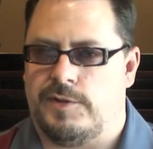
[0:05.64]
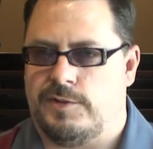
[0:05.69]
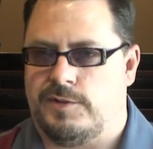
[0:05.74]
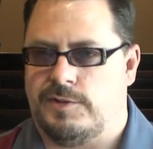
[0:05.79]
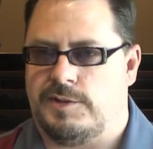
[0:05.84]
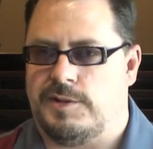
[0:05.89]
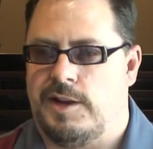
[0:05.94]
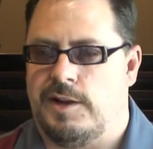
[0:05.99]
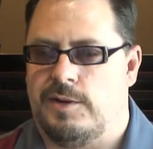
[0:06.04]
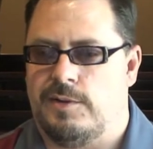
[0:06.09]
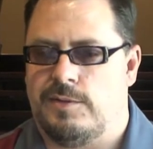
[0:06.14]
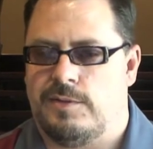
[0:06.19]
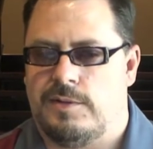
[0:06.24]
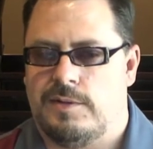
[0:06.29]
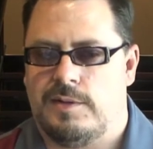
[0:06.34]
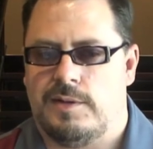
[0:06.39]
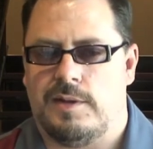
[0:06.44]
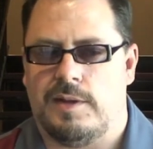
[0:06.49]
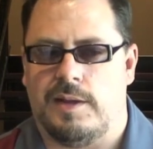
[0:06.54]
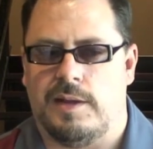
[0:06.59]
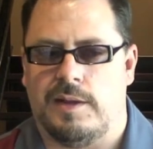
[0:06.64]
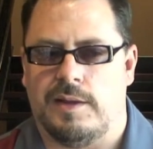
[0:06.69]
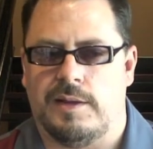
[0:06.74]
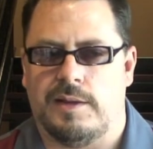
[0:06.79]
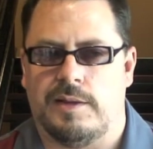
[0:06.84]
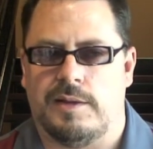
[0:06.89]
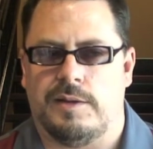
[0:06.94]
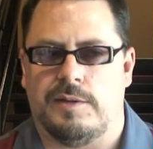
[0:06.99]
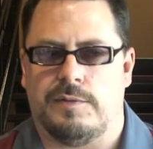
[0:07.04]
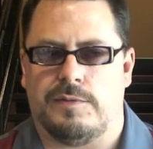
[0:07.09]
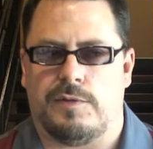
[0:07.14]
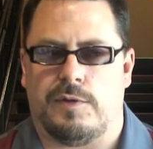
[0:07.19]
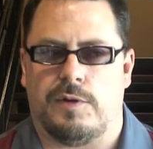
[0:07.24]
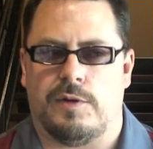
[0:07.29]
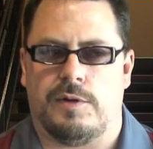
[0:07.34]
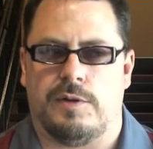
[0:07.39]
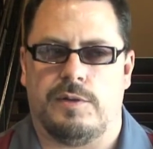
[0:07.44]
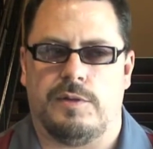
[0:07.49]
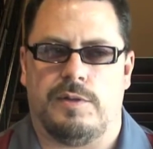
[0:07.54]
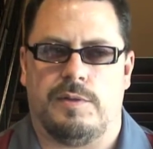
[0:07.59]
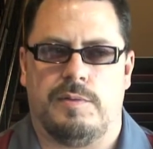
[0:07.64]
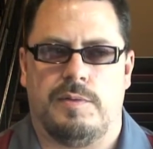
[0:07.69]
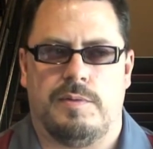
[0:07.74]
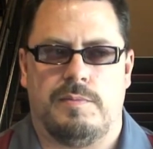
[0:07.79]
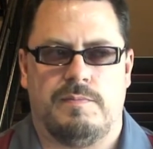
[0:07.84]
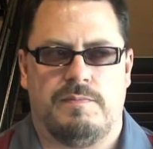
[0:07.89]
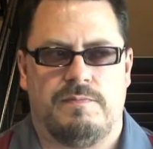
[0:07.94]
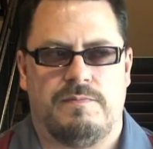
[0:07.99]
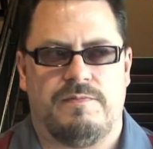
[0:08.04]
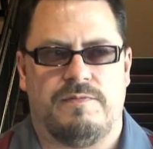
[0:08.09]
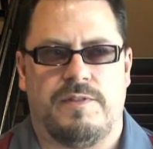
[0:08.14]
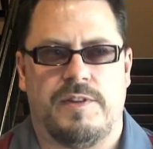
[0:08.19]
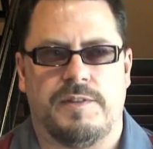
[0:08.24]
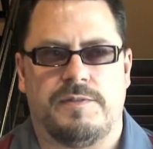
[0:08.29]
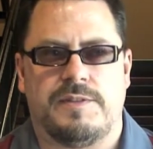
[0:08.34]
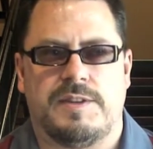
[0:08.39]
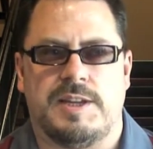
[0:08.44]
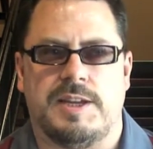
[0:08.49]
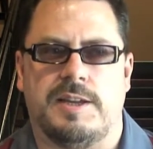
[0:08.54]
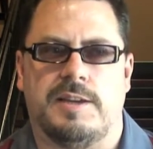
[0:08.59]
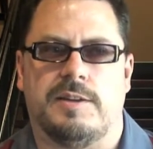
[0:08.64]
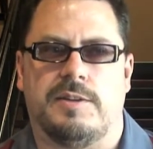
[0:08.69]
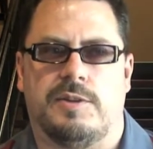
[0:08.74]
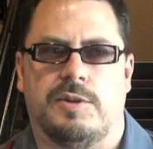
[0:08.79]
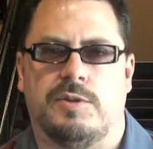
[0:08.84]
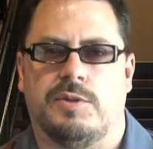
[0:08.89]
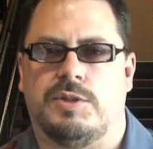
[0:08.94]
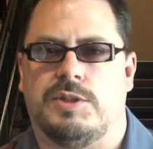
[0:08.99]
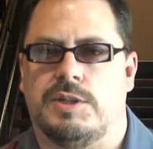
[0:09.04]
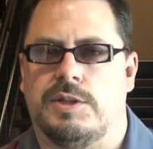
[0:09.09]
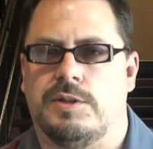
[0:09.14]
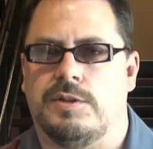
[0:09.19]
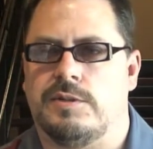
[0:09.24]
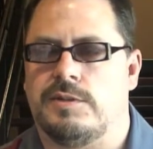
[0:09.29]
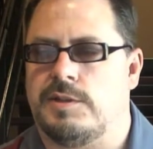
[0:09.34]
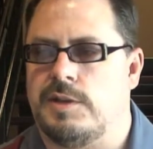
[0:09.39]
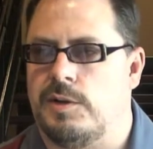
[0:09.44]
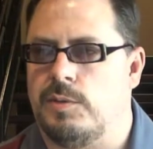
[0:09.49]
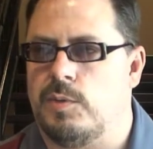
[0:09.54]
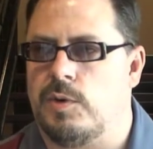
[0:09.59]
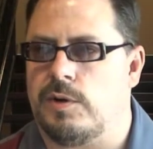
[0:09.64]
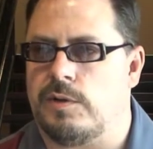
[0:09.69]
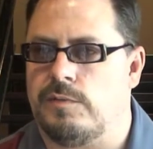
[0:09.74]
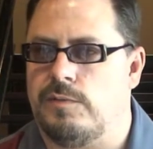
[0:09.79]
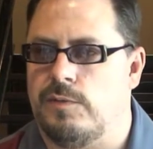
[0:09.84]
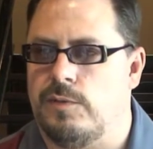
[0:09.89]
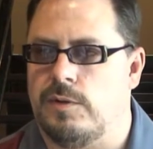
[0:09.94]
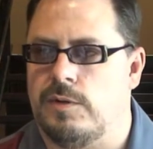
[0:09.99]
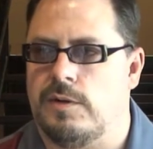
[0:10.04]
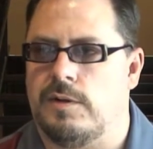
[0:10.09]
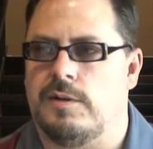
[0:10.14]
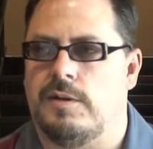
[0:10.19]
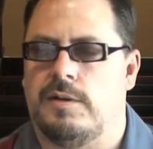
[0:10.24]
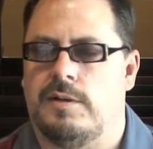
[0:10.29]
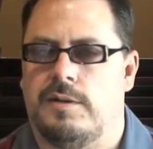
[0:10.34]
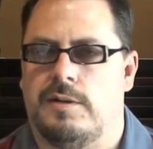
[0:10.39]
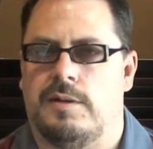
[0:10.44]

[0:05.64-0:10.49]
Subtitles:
years now, and for 15 of those years I worked for